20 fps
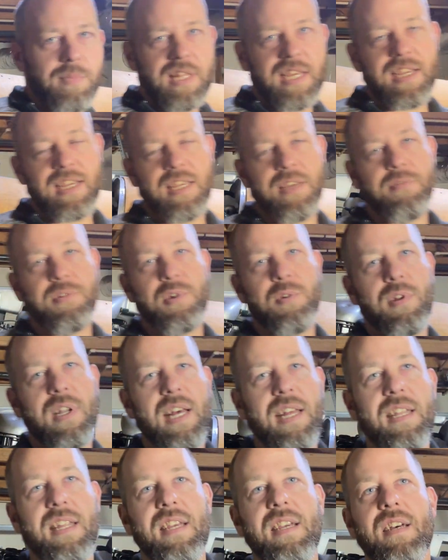That gives you an
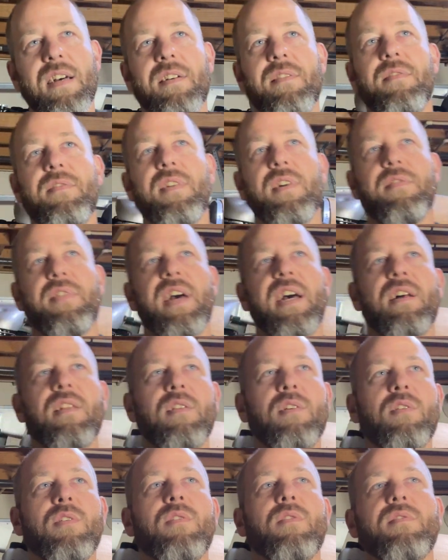idea of how
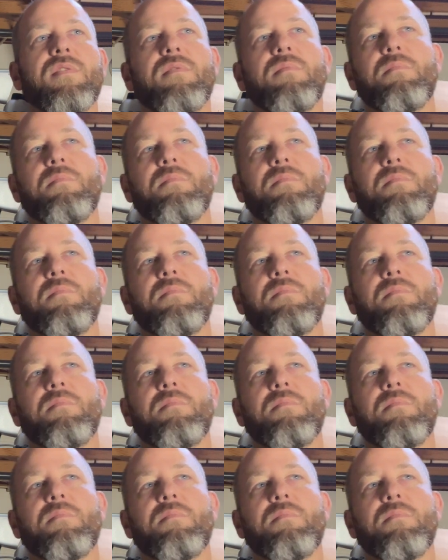long